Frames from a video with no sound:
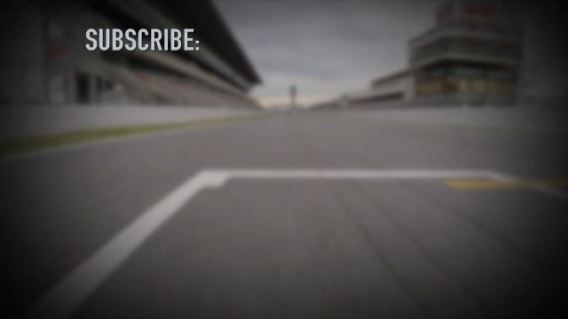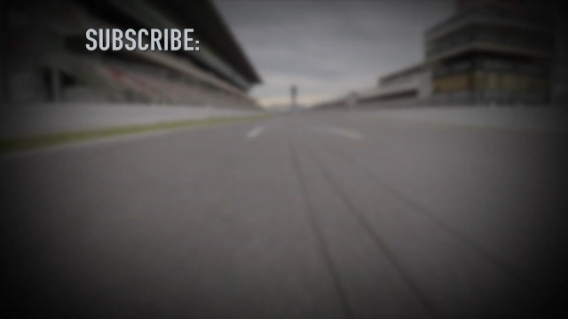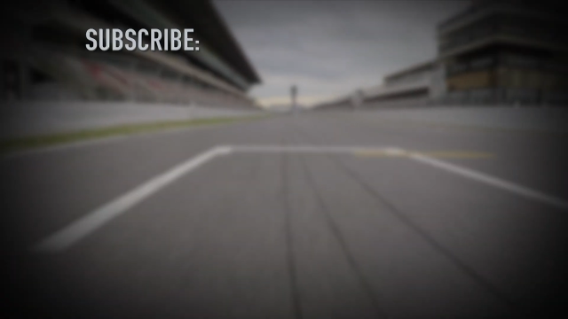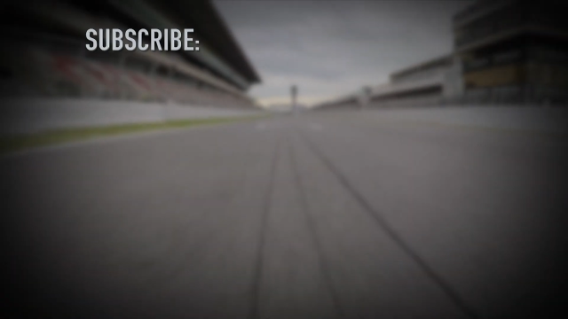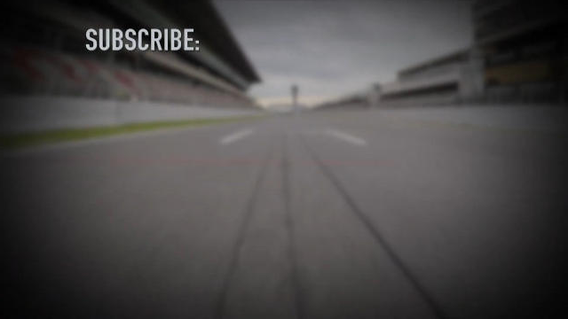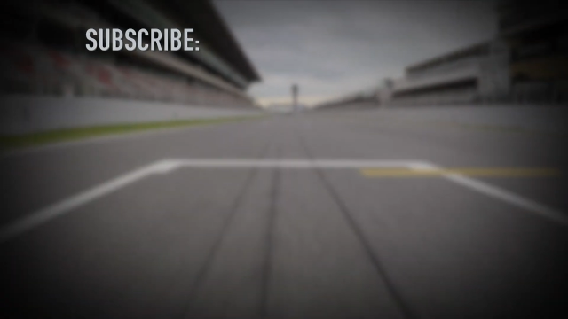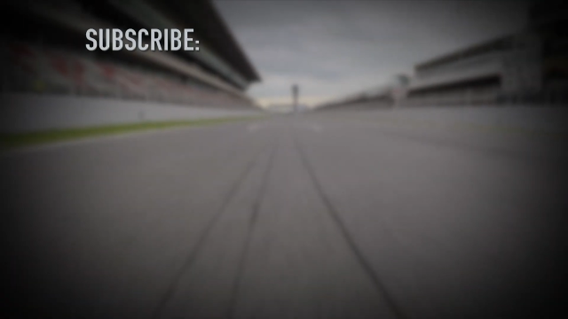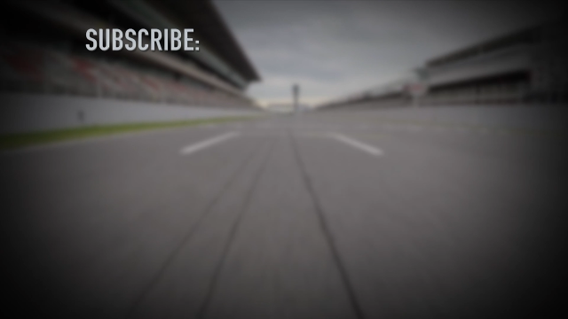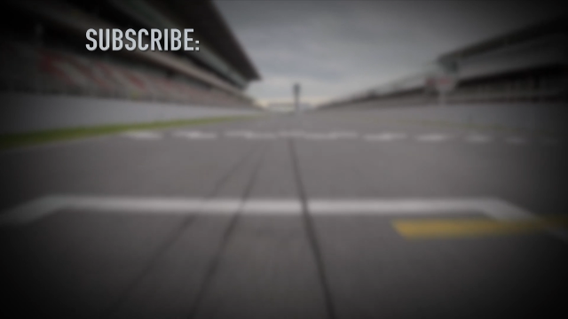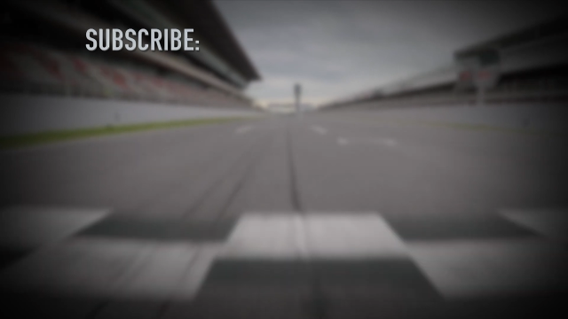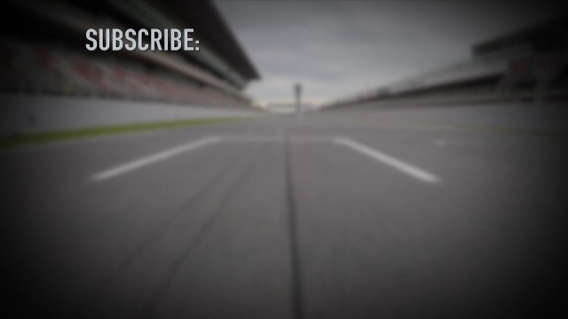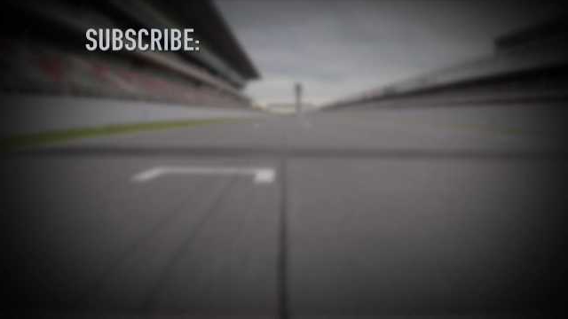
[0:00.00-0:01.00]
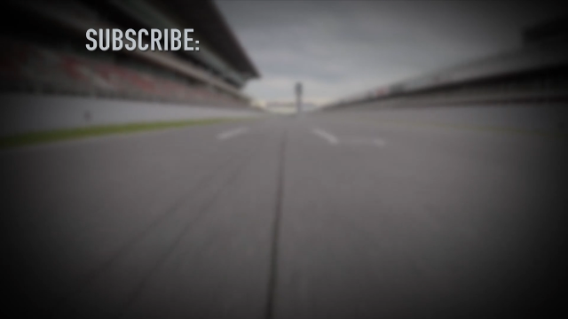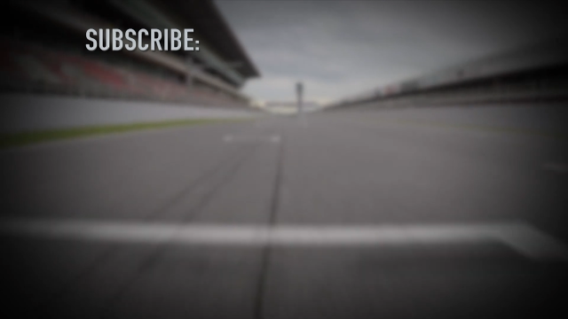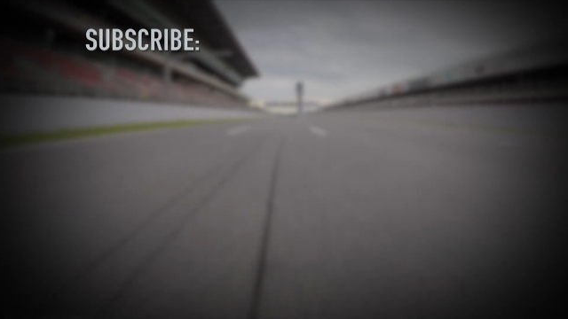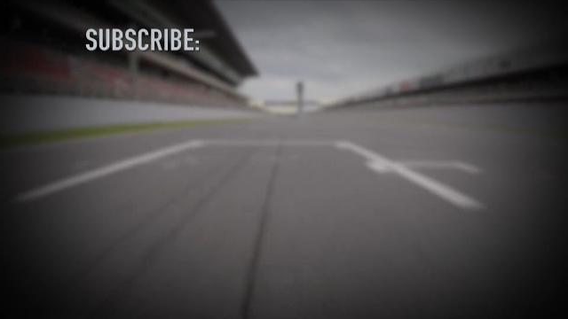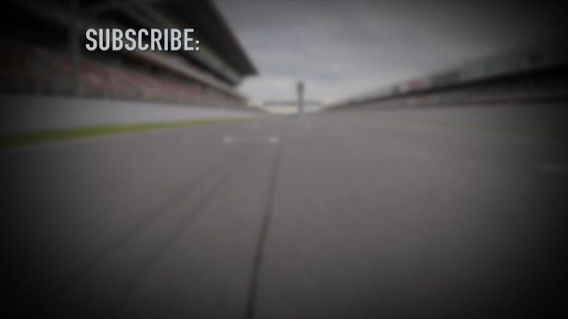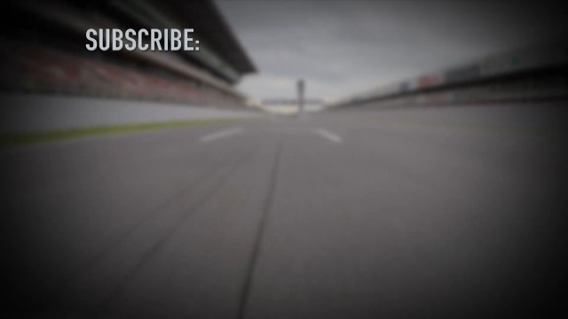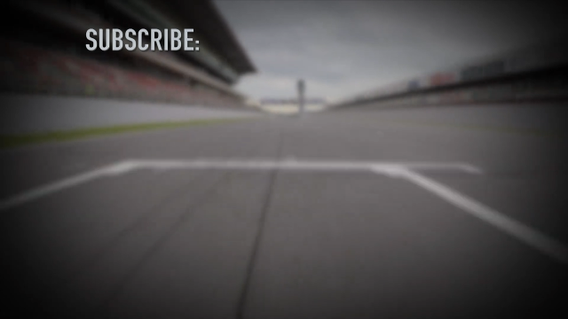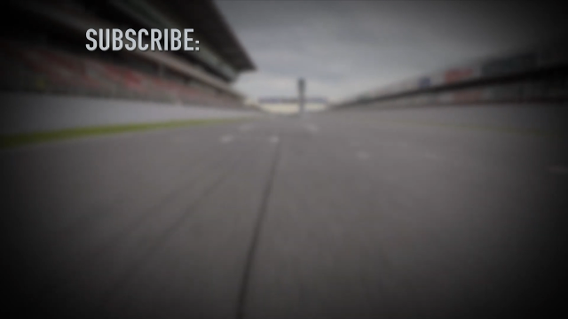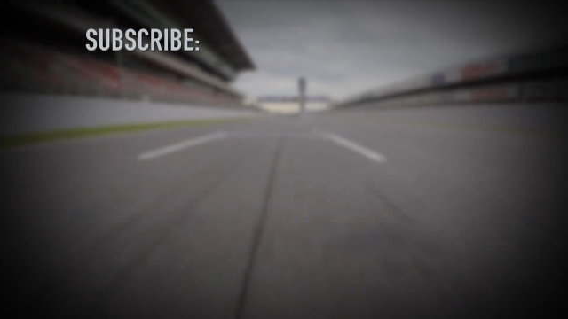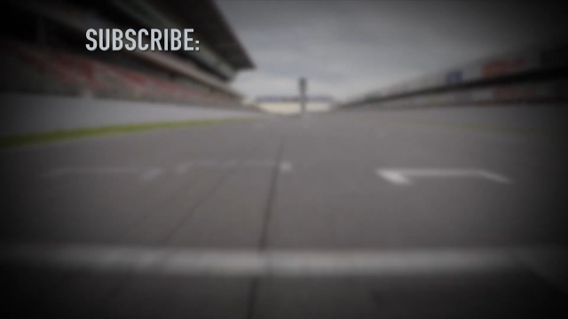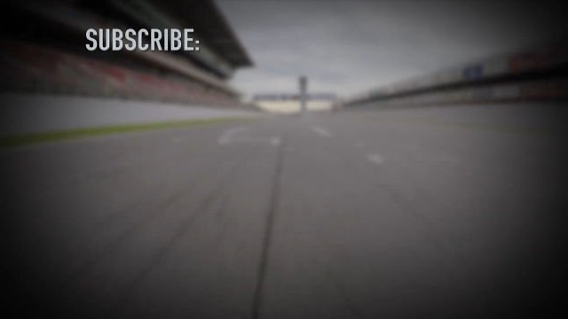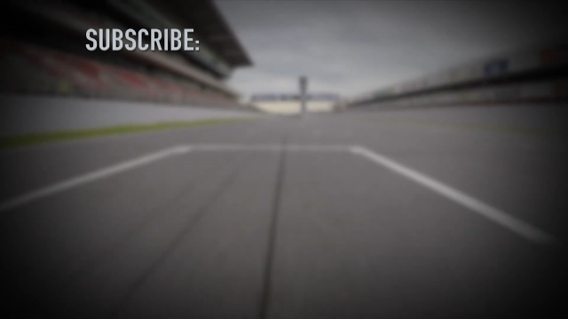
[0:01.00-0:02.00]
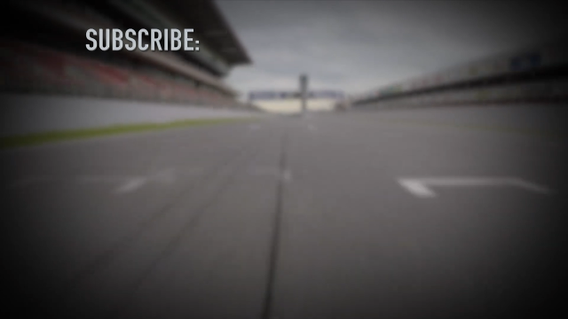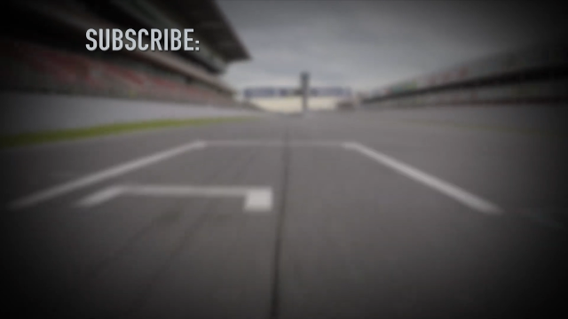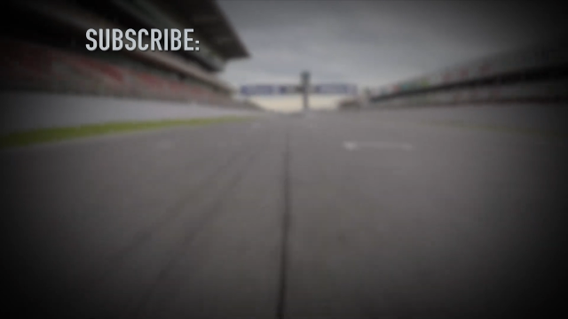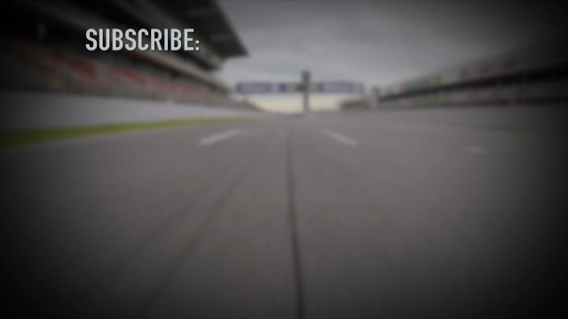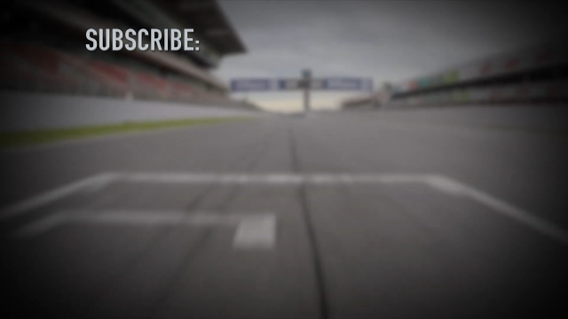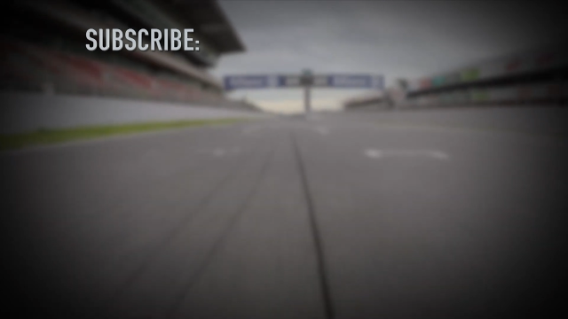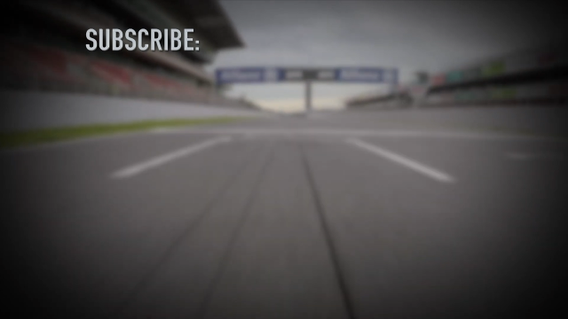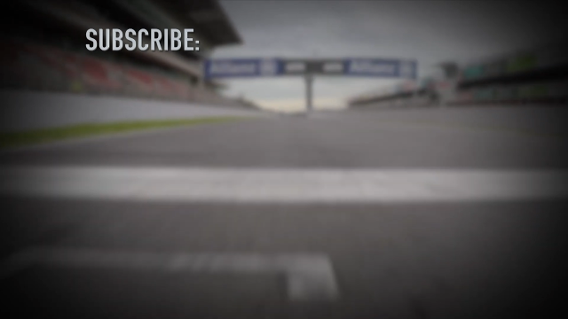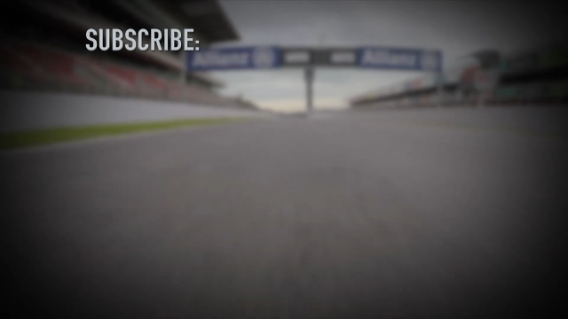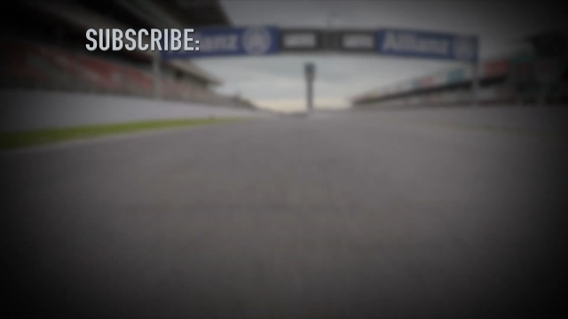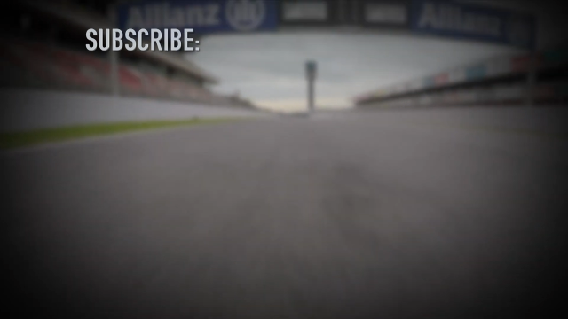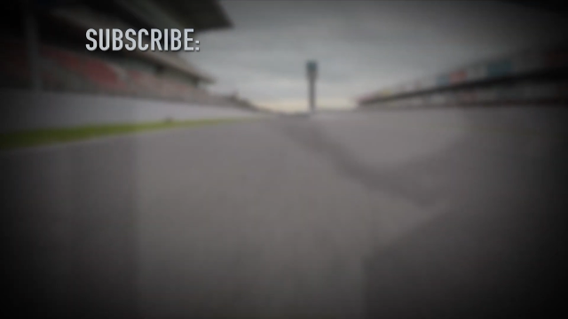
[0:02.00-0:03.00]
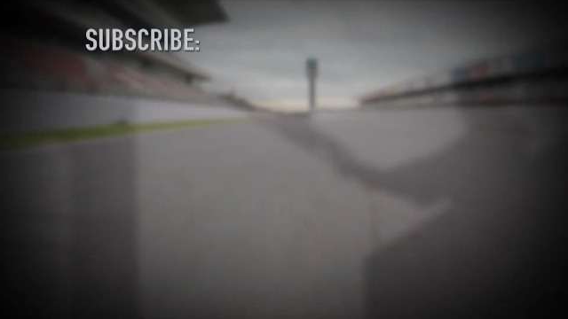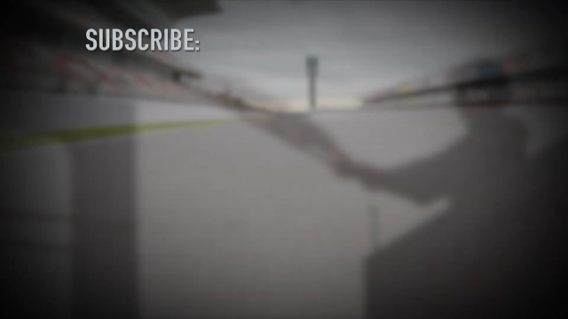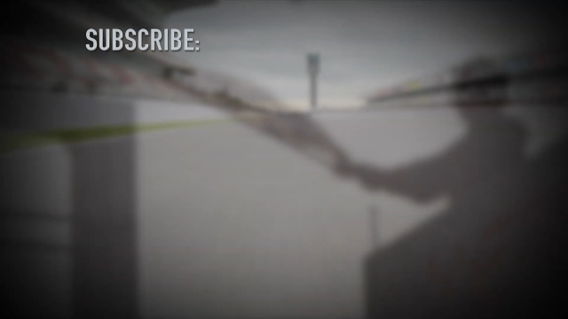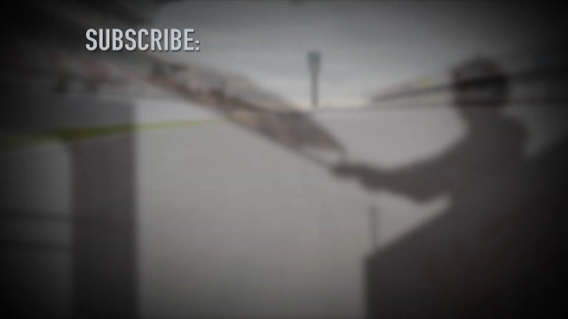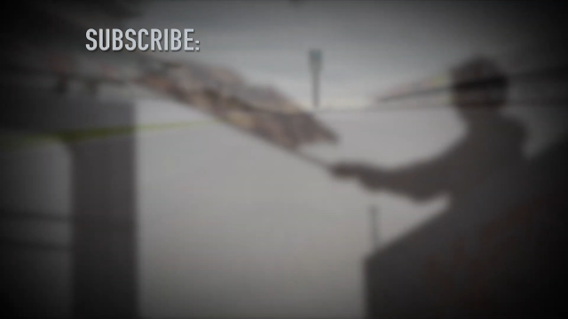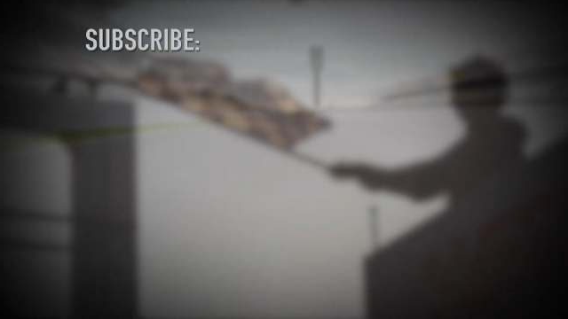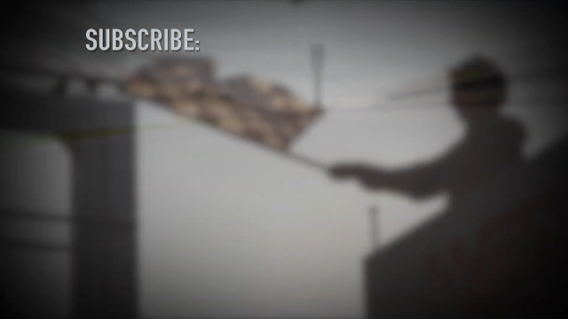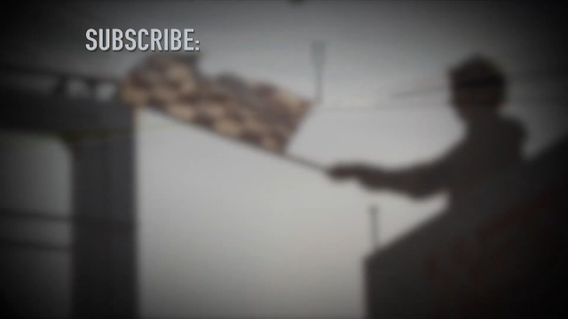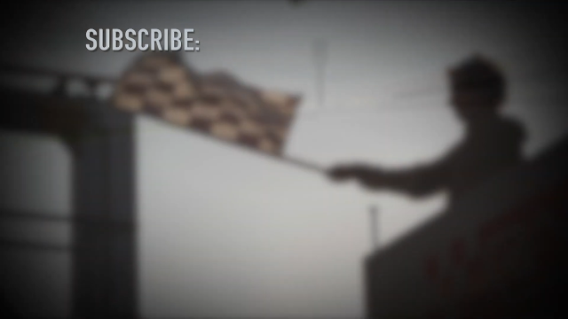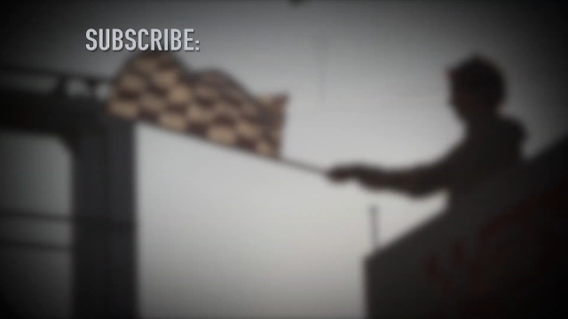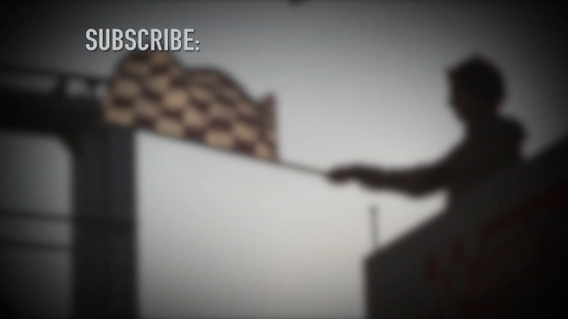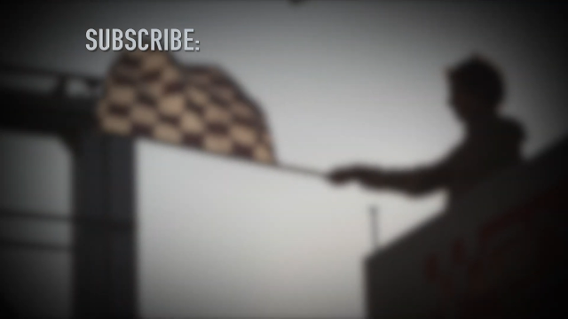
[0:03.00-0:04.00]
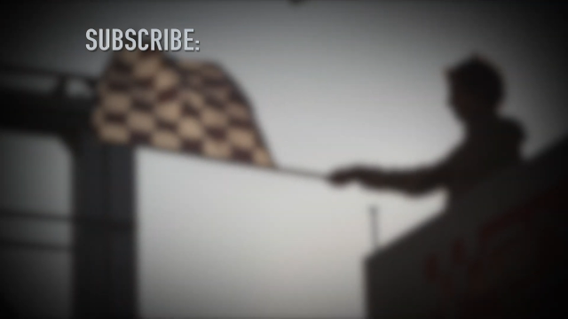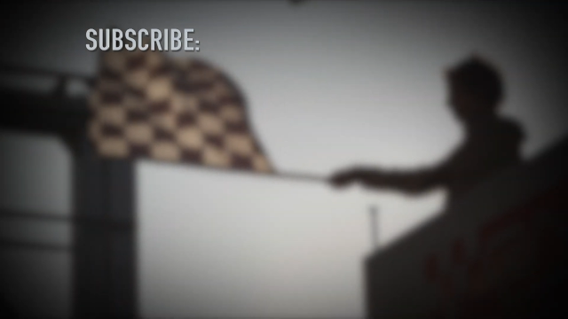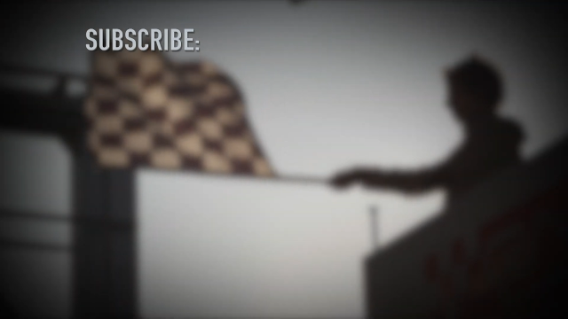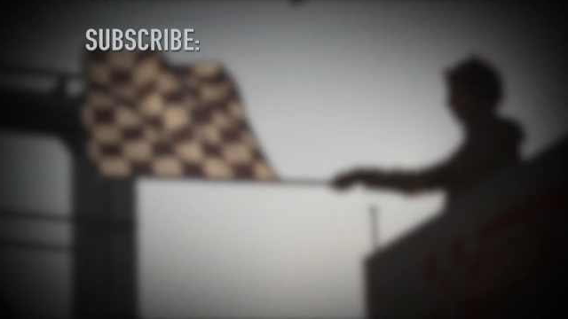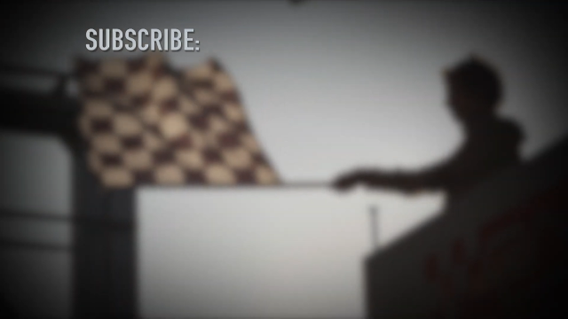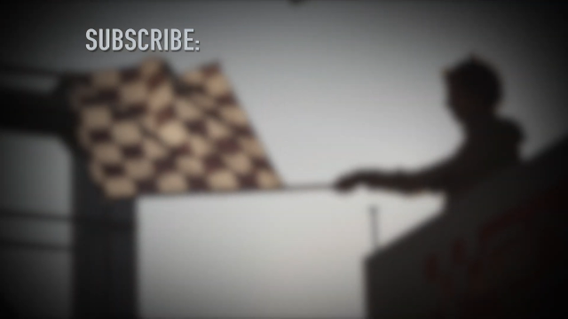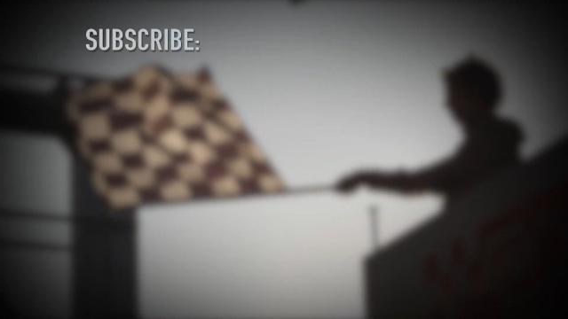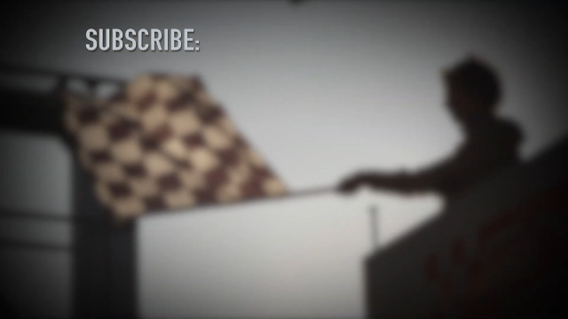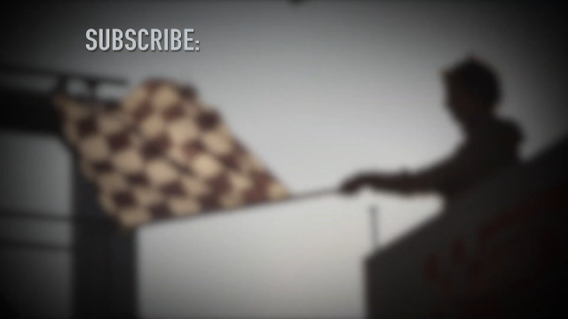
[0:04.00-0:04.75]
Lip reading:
Nobody's mouth can be seen.